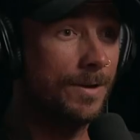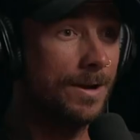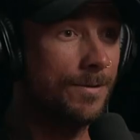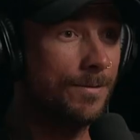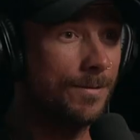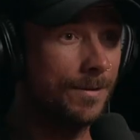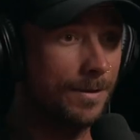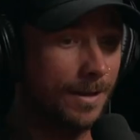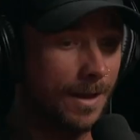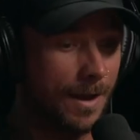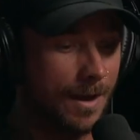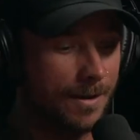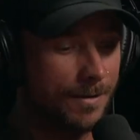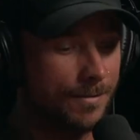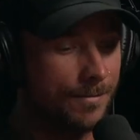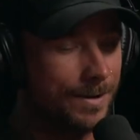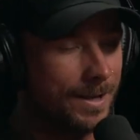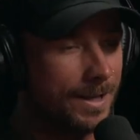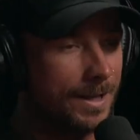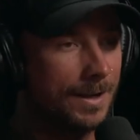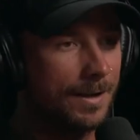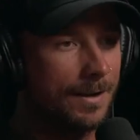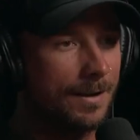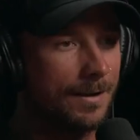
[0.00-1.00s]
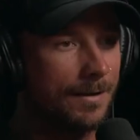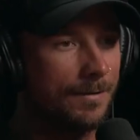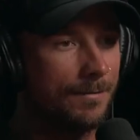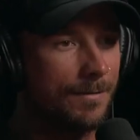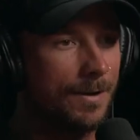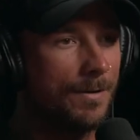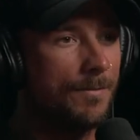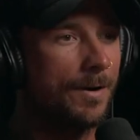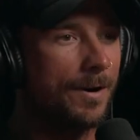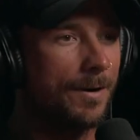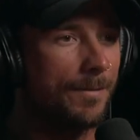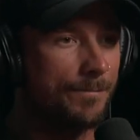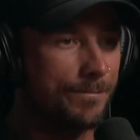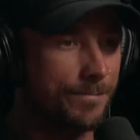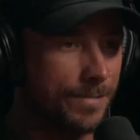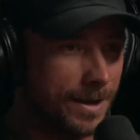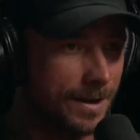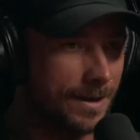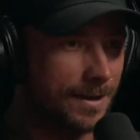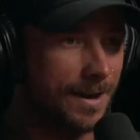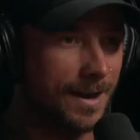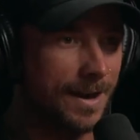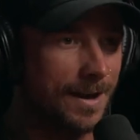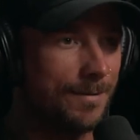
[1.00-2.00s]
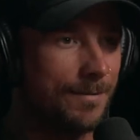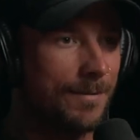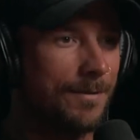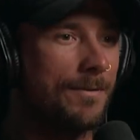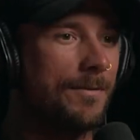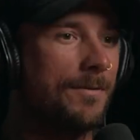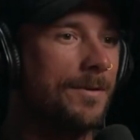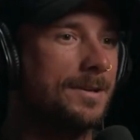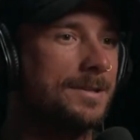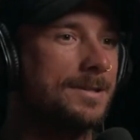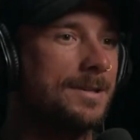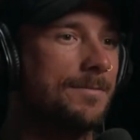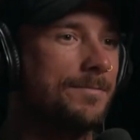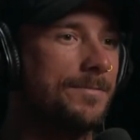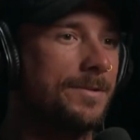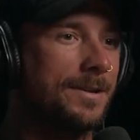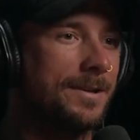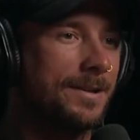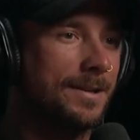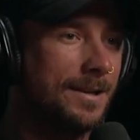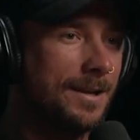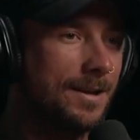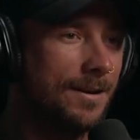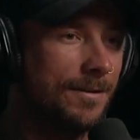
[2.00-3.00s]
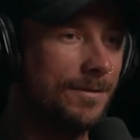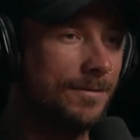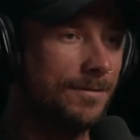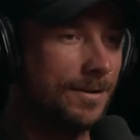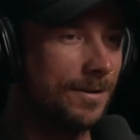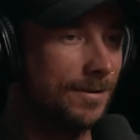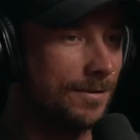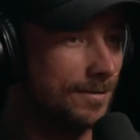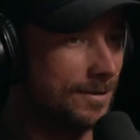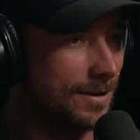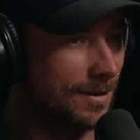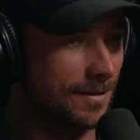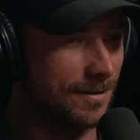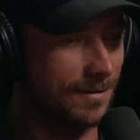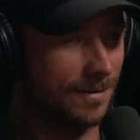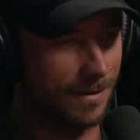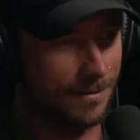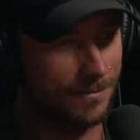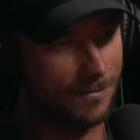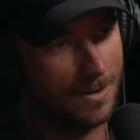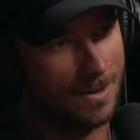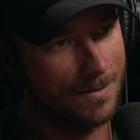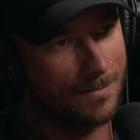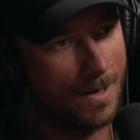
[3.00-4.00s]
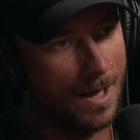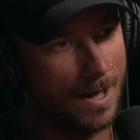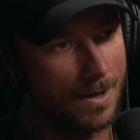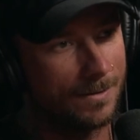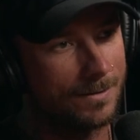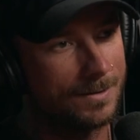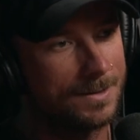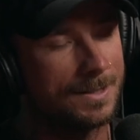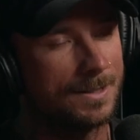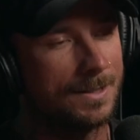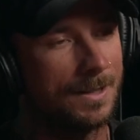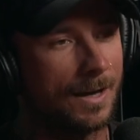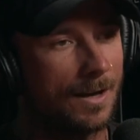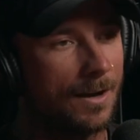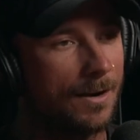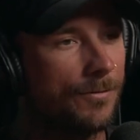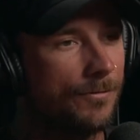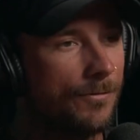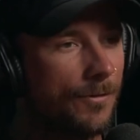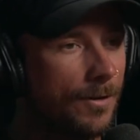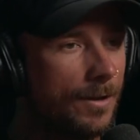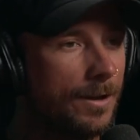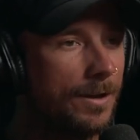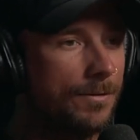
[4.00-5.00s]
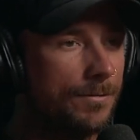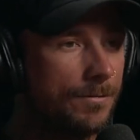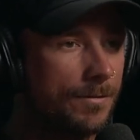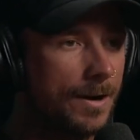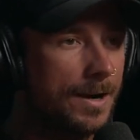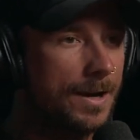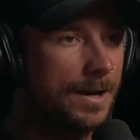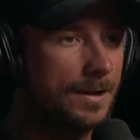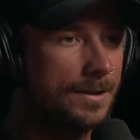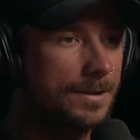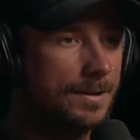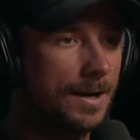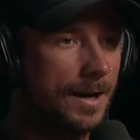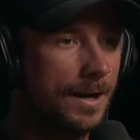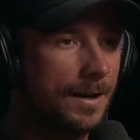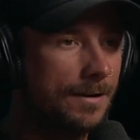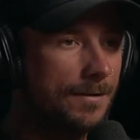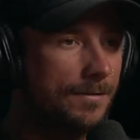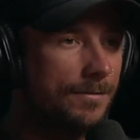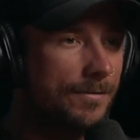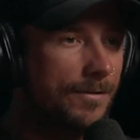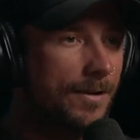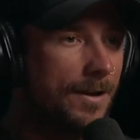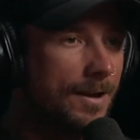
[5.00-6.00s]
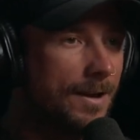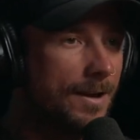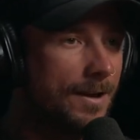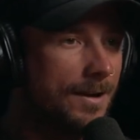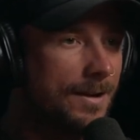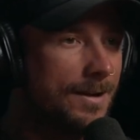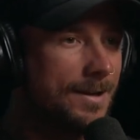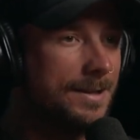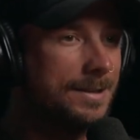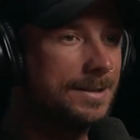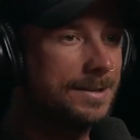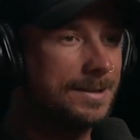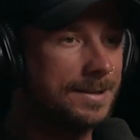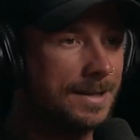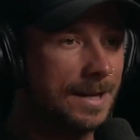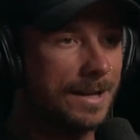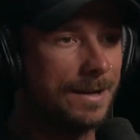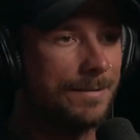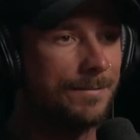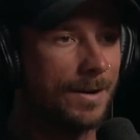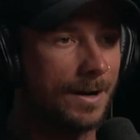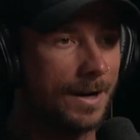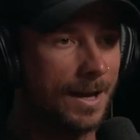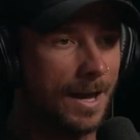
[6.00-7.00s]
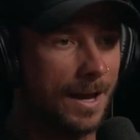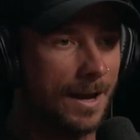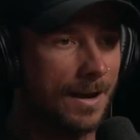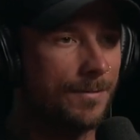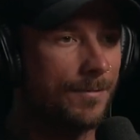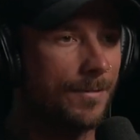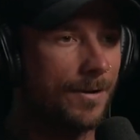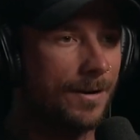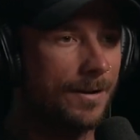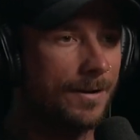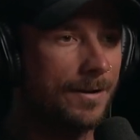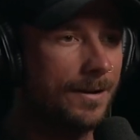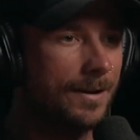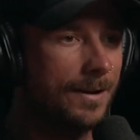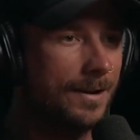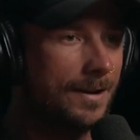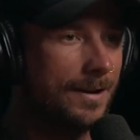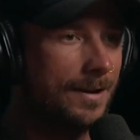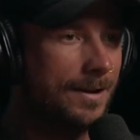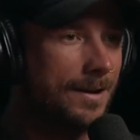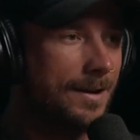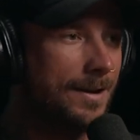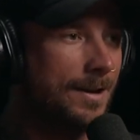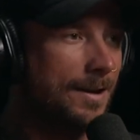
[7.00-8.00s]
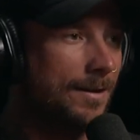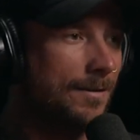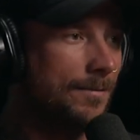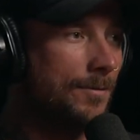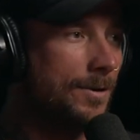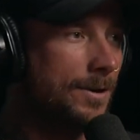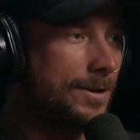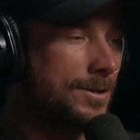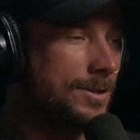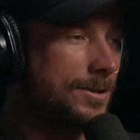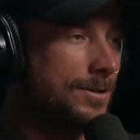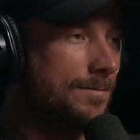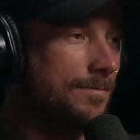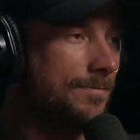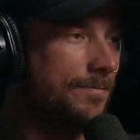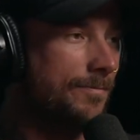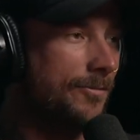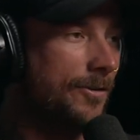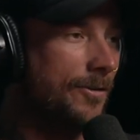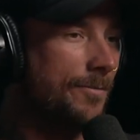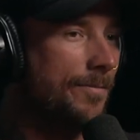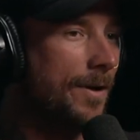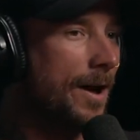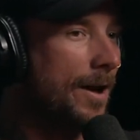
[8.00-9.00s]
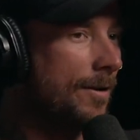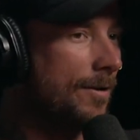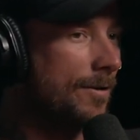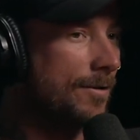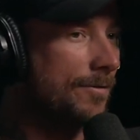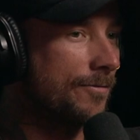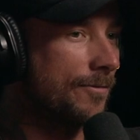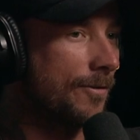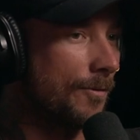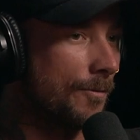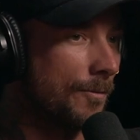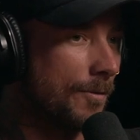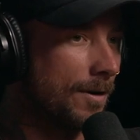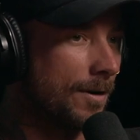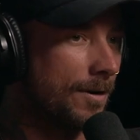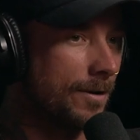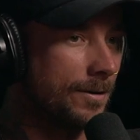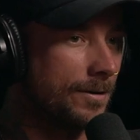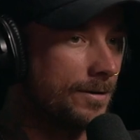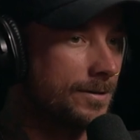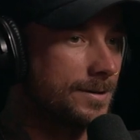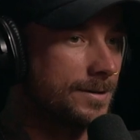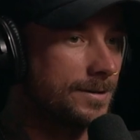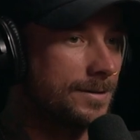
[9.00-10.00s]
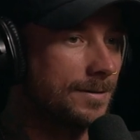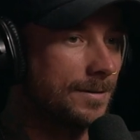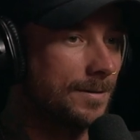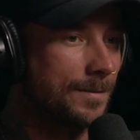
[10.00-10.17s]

were like we need we want a big camera. We want something, you know, you're talking like V mounts and like a fully rigged kind of cinema camera which for better or for worse